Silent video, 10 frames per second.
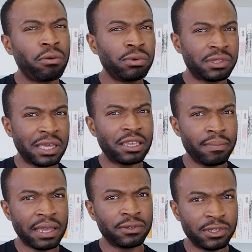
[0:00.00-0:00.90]
I would think
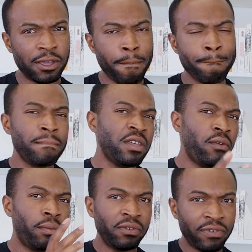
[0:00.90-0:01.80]
about it
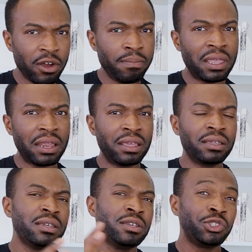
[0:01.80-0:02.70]
from the very beginning